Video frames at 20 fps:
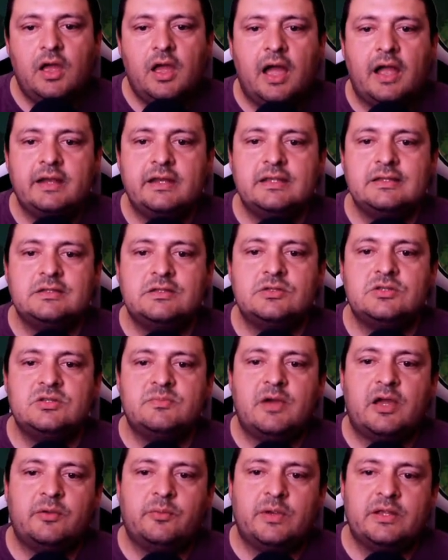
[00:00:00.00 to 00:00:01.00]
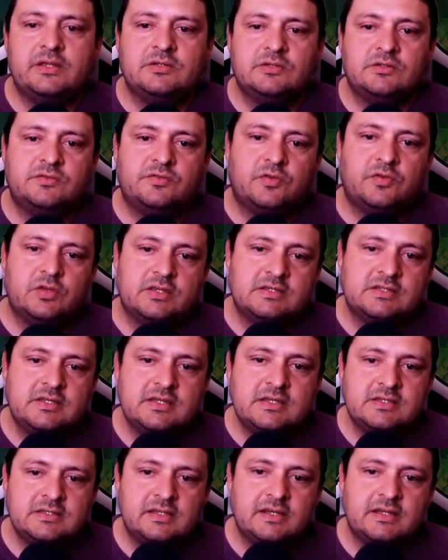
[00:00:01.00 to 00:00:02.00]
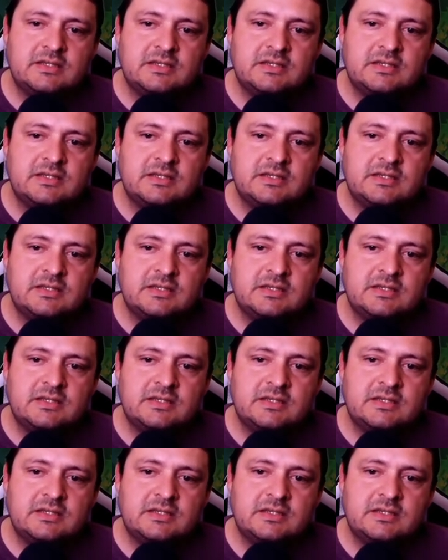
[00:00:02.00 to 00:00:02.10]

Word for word: I need to do my rentals for the season,